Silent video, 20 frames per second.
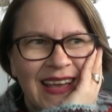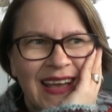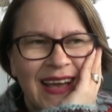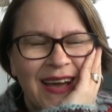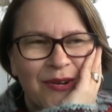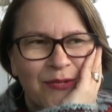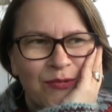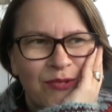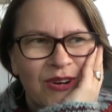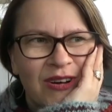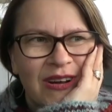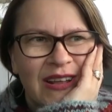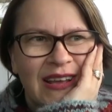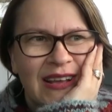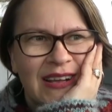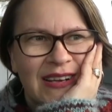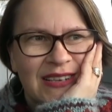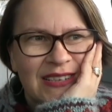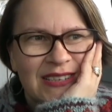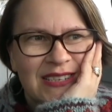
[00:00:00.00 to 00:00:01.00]
And what
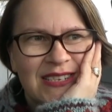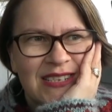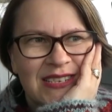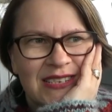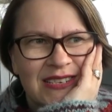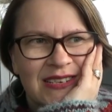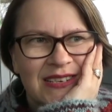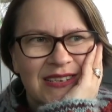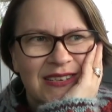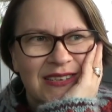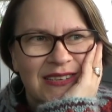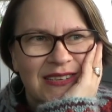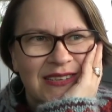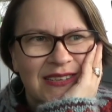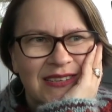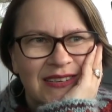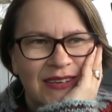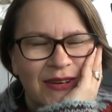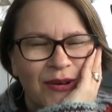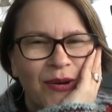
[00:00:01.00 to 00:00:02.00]
else?
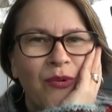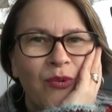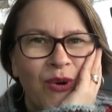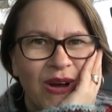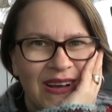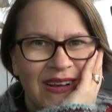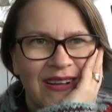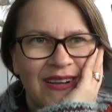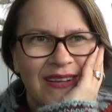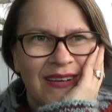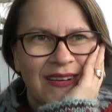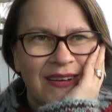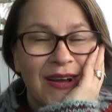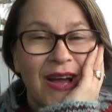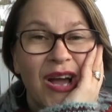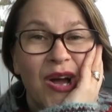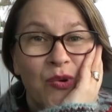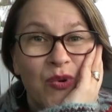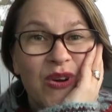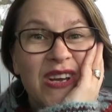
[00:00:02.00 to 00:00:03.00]
well,
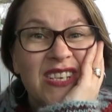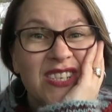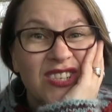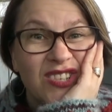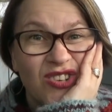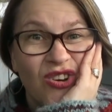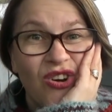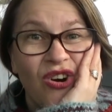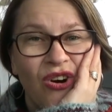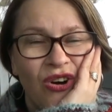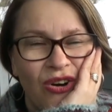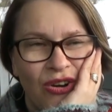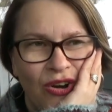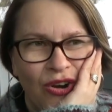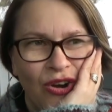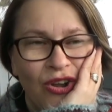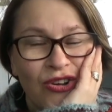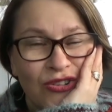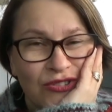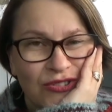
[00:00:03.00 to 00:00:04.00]
we saw a
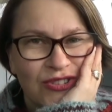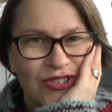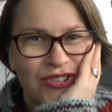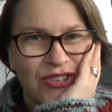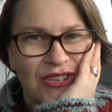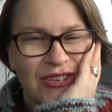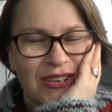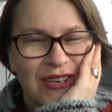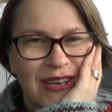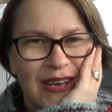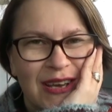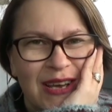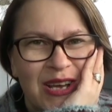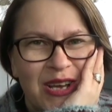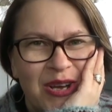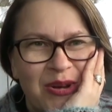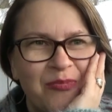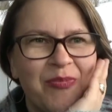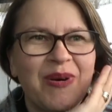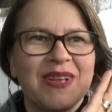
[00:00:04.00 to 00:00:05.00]
lot,
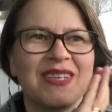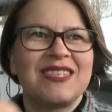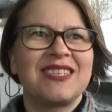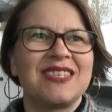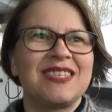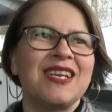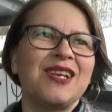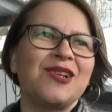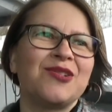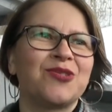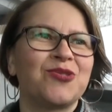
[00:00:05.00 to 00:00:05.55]
but still